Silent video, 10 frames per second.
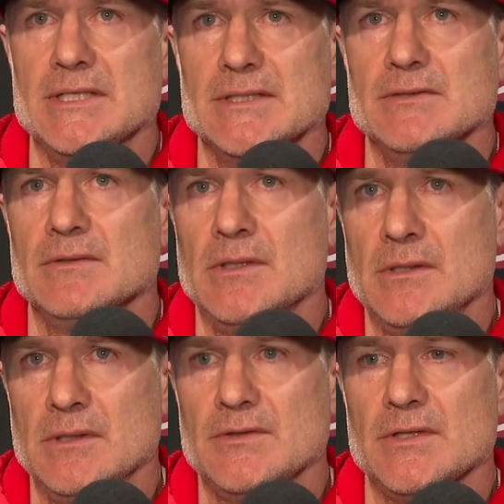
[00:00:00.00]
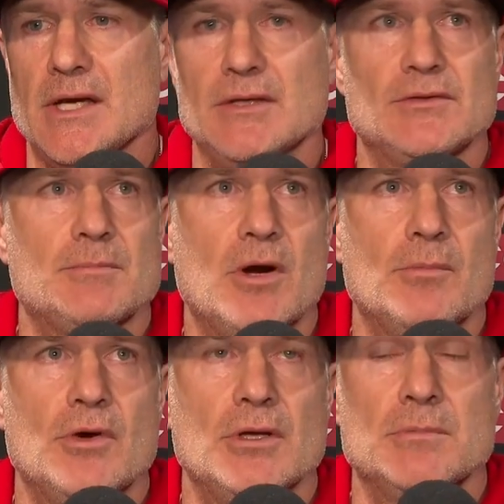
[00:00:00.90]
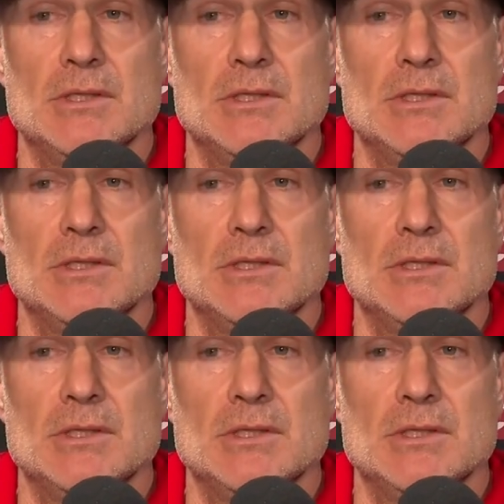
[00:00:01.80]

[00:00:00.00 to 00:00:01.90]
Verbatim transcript: again tonight and tomorrow morning.